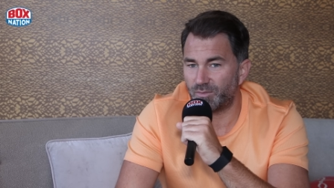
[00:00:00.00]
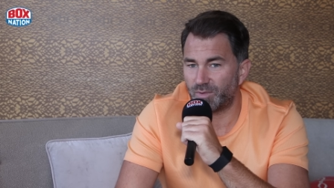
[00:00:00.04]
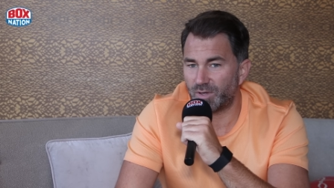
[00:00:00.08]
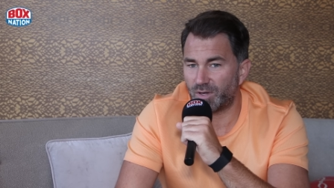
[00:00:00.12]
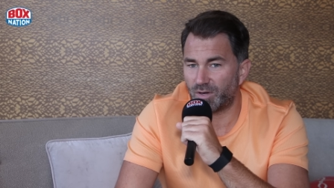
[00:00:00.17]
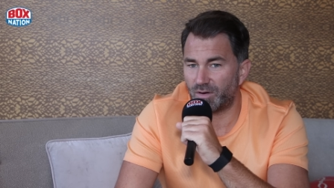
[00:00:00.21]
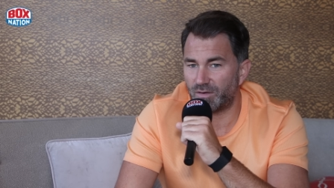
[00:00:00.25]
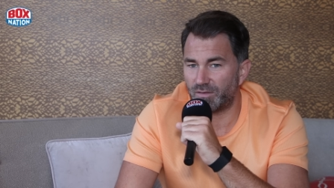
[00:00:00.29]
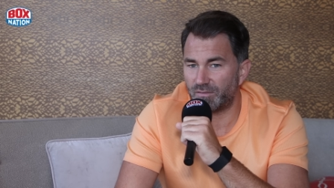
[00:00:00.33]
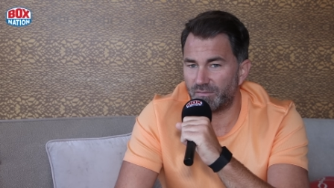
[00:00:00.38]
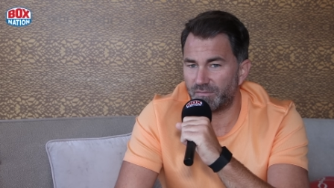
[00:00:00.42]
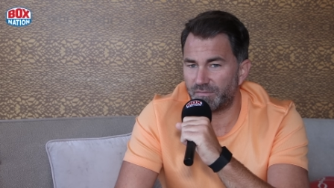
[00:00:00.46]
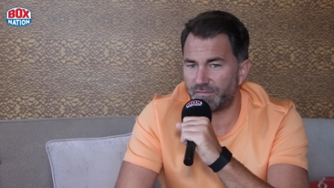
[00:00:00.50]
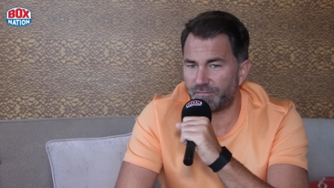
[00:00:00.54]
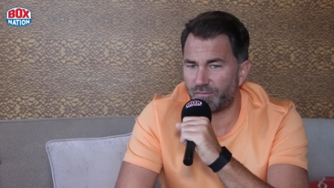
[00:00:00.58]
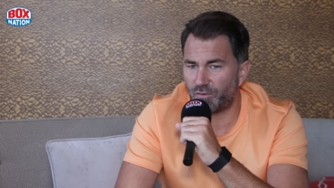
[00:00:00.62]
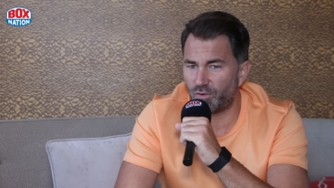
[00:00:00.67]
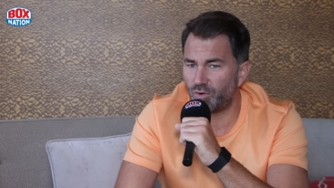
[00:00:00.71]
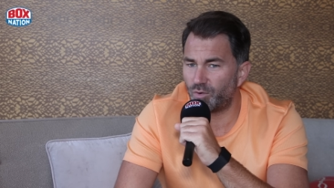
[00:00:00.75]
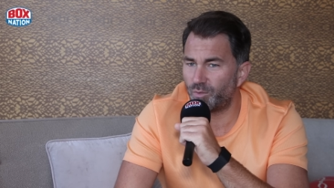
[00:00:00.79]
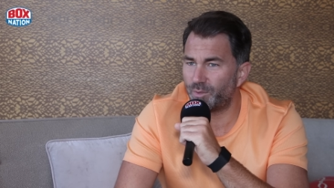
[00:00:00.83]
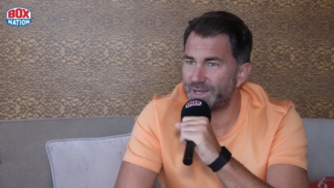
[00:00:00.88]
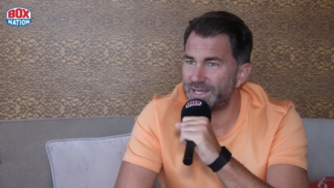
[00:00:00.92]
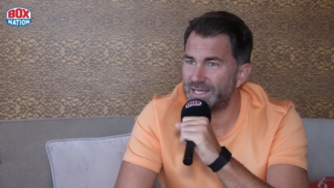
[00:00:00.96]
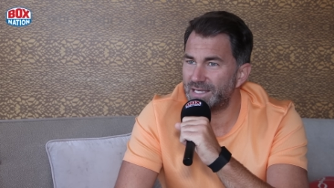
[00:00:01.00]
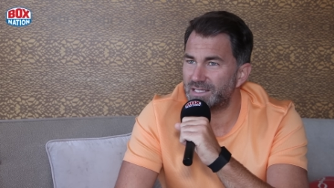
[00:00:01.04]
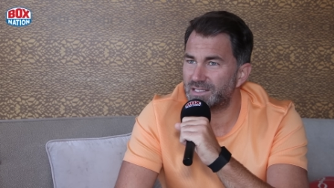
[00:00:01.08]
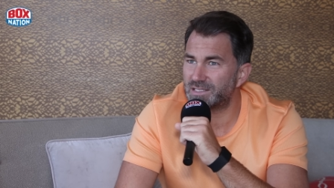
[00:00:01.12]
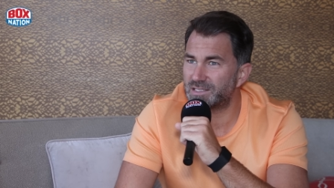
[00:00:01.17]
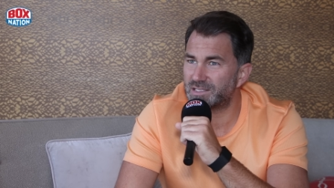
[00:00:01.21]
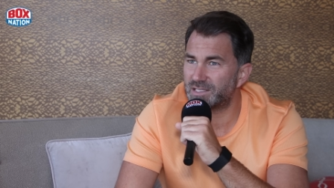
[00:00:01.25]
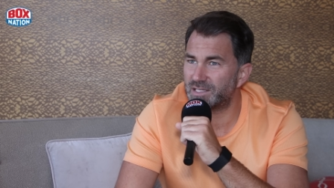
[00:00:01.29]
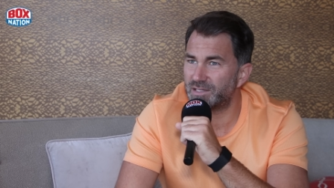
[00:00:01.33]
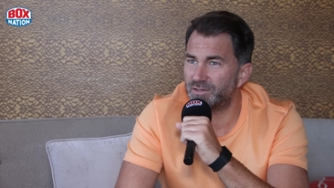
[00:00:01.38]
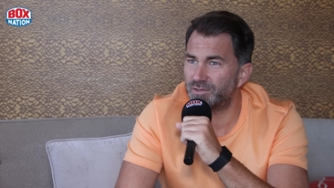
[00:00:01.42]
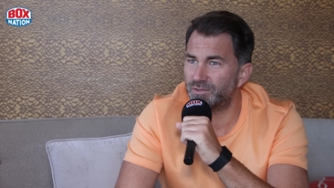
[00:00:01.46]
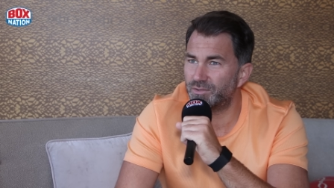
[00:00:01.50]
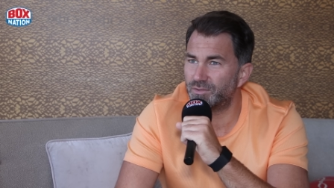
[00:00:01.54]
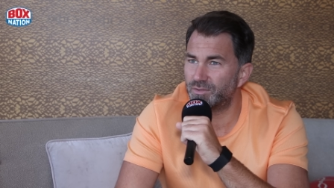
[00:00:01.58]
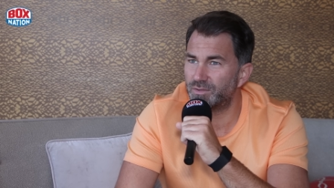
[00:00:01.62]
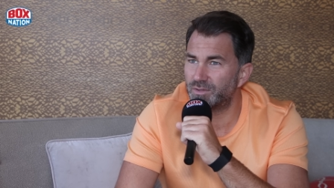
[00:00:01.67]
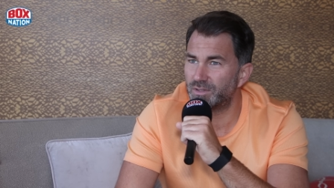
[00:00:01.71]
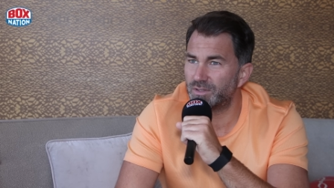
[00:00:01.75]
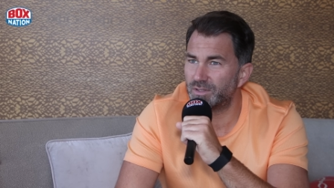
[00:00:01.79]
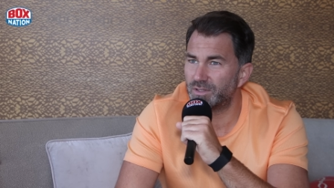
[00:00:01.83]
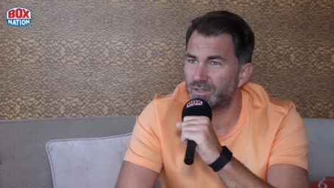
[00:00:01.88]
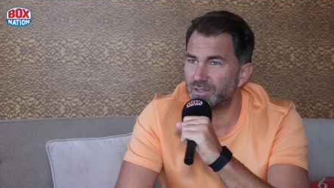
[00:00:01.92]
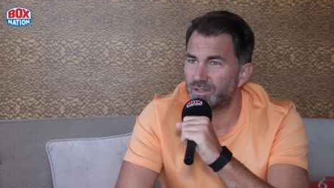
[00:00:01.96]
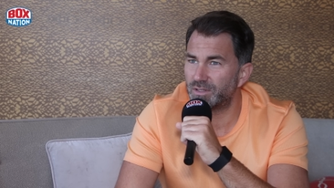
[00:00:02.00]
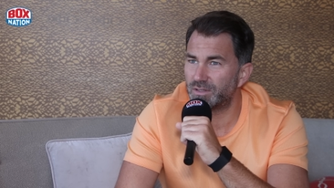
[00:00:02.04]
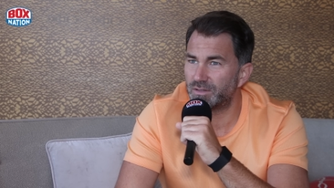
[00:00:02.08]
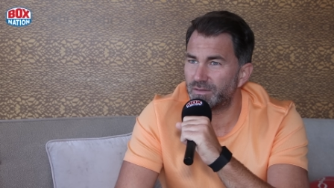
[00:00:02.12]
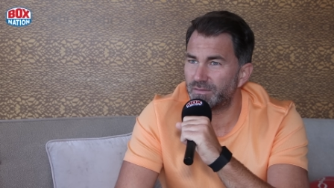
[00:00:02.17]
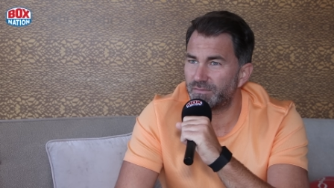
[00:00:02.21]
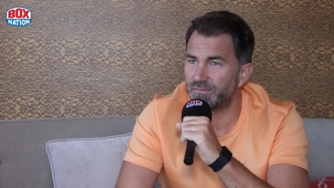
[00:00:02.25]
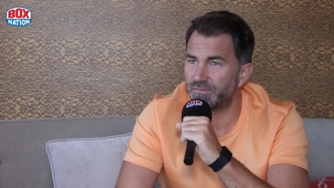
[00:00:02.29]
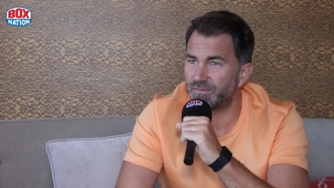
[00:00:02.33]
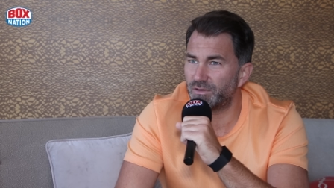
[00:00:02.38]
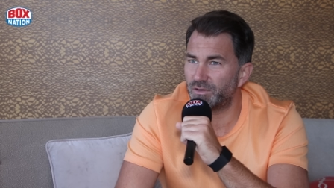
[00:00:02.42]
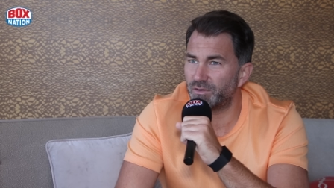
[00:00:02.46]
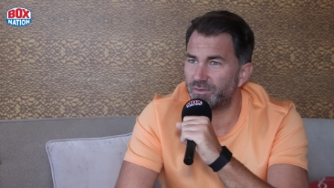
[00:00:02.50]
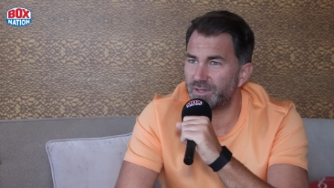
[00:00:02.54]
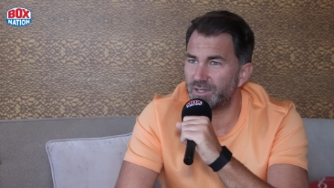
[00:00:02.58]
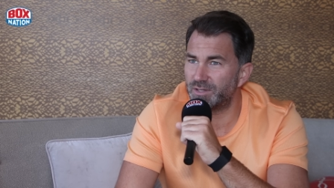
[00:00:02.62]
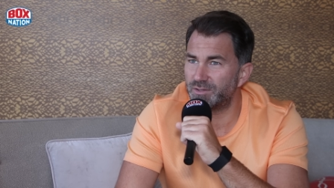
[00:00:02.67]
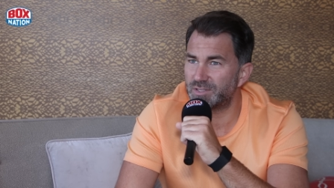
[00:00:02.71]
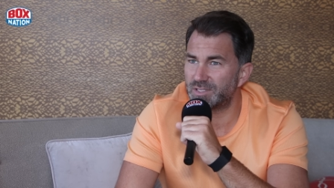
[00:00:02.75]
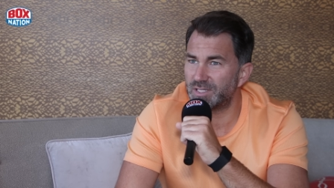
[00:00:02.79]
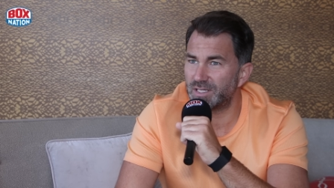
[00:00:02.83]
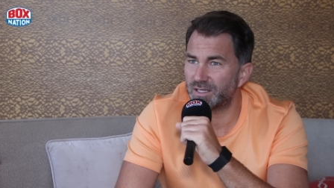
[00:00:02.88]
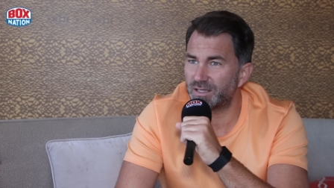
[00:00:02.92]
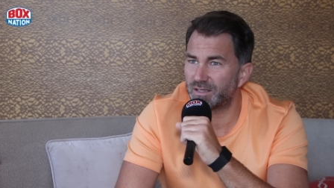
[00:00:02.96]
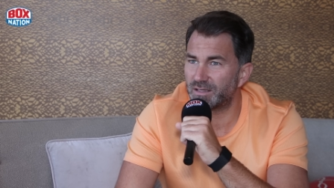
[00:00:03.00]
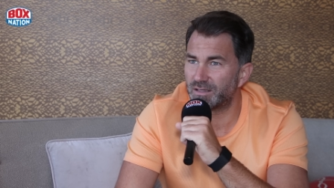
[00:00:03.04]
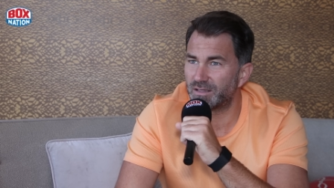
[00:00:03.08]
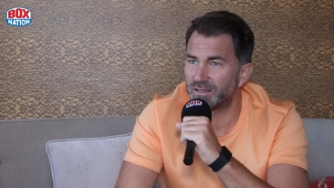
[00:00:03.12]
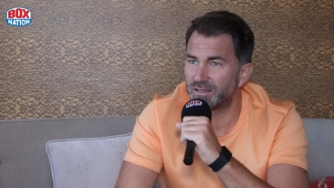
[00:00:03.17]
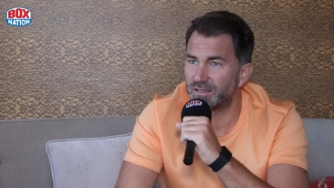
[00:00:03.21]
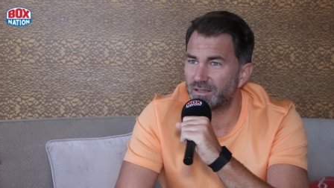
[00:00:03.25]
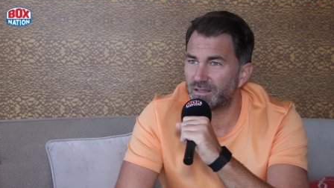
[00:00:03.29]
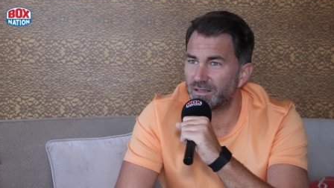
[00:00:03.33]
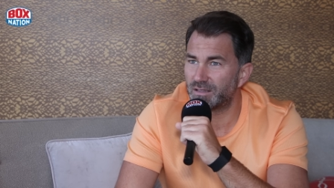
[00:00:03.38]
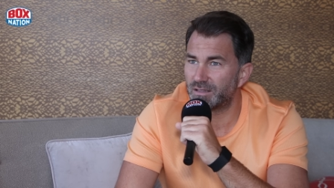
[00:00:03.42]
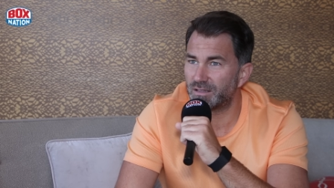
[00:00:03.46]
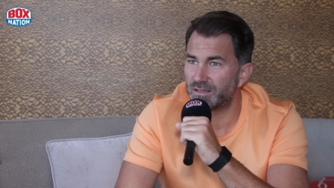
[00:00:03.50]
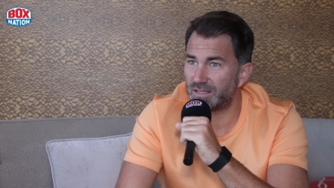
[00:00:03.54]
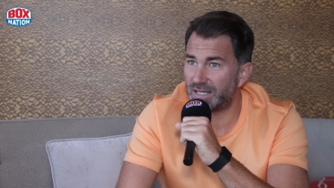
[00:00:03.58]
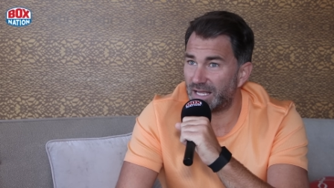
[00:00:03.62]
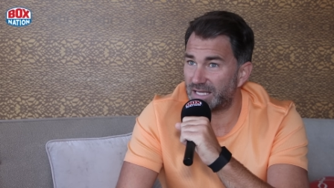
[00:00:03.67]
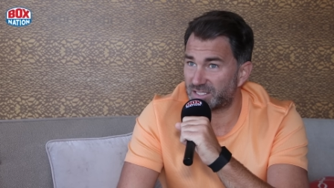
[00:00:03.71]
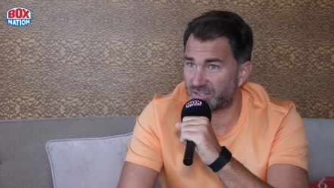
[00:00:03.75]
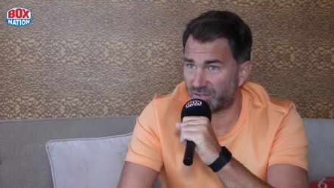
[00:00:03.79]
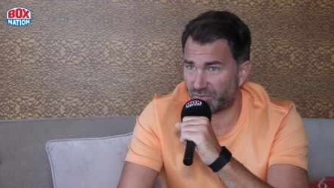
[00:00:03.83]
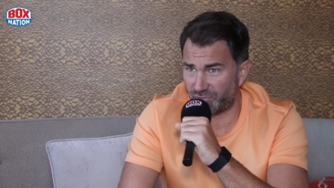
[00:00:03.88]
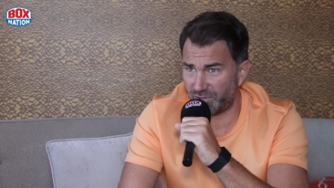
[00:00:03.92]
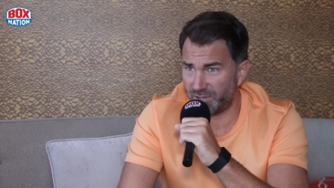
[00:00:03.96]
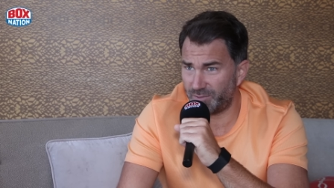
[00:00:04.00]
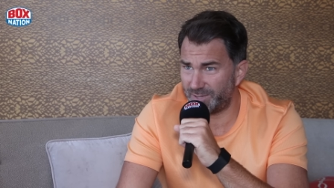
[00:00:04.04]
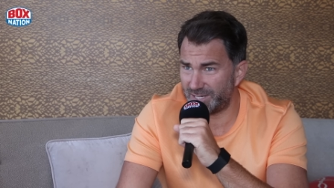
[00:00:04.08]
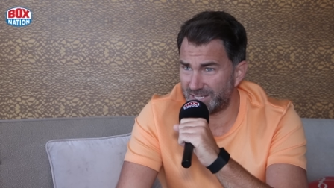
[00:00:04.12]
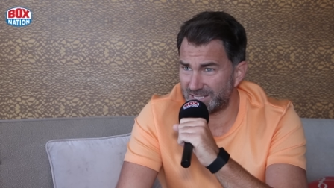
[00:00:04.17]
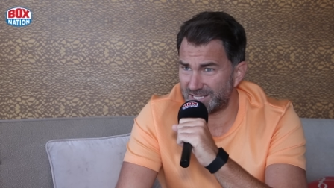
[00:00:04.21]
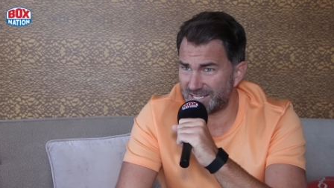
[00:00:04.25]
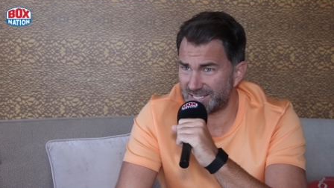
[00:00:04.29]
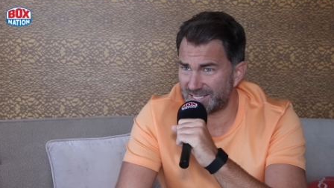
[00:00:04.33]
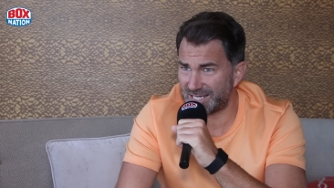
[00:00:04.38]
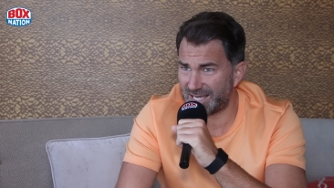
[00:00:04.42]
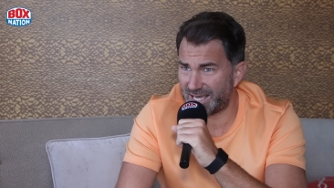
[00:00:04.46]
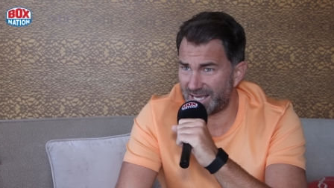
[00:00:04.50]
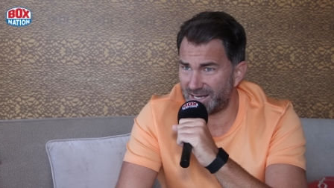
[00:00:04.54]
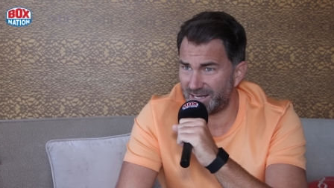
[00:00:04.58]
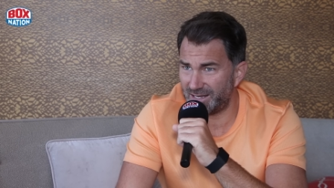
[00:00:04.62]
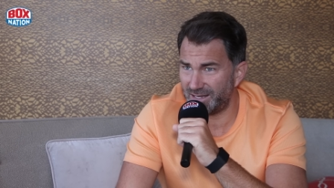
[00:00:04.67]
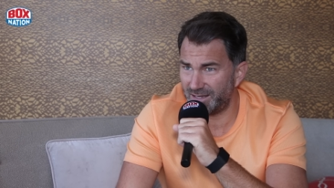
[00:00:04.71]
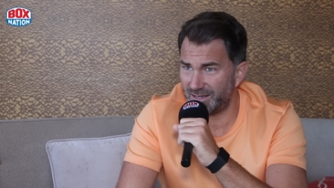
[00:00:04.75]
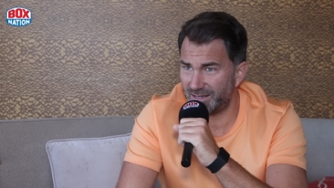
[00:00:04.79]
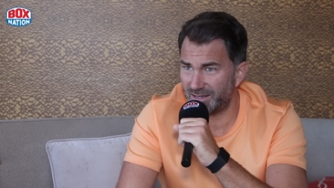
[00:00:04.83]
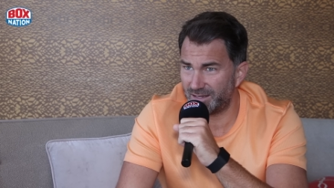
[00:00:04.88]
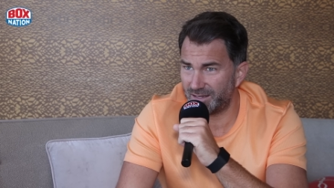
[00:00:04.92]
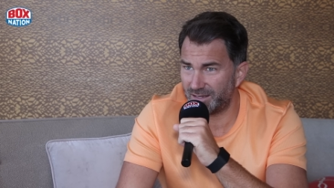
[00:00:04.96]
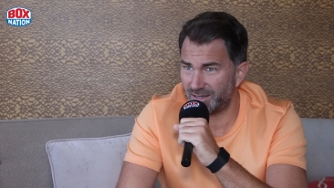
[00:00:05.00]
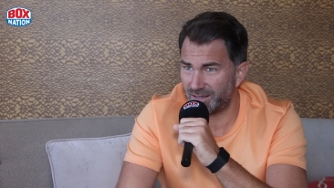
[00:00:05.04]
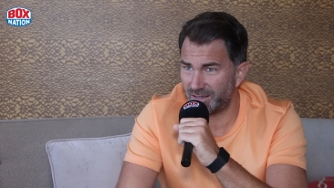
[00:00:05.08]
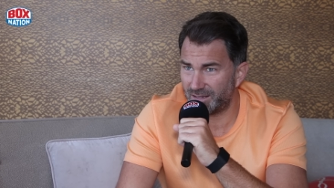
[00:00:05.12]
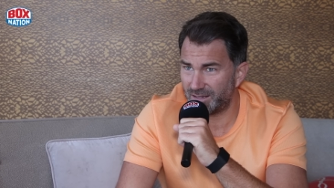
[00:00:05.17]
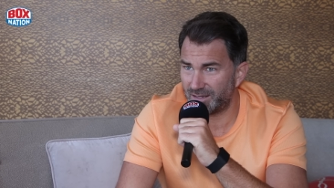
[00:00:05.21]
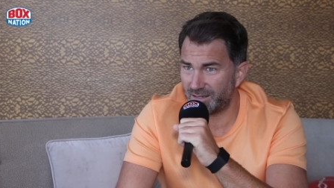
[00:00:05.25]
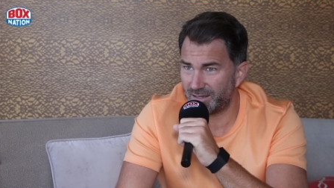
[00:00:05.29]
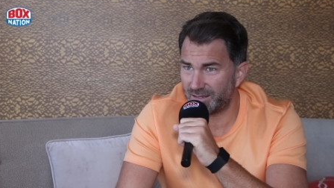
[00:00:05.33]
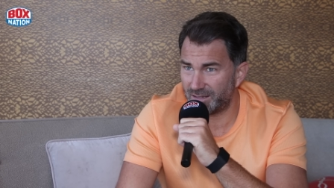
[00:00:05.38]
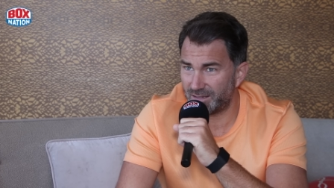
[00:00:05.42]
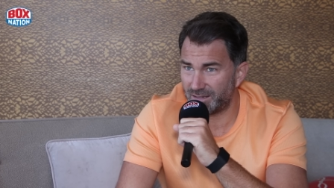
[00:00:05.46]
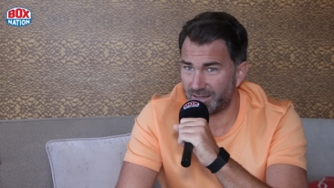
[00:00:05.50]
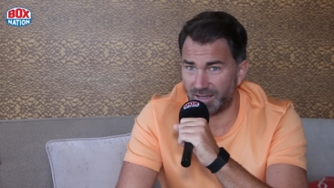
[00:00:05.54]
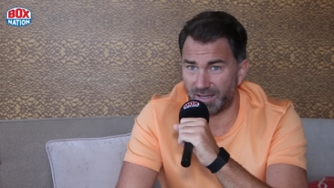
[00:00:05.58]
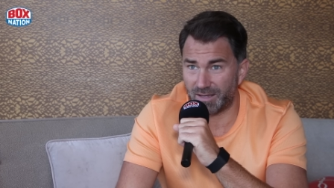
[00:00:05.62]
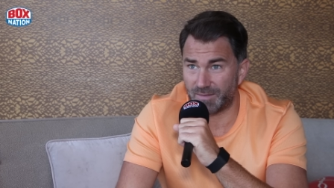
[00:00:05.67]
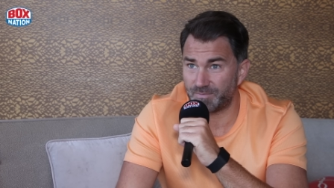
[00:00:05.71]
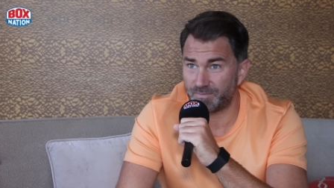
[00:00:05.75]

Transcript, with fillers: We've got four weeks till Usyk. Yeah, correct. Less three weeks this Saturday. Three weeks this Saturday. Yeah.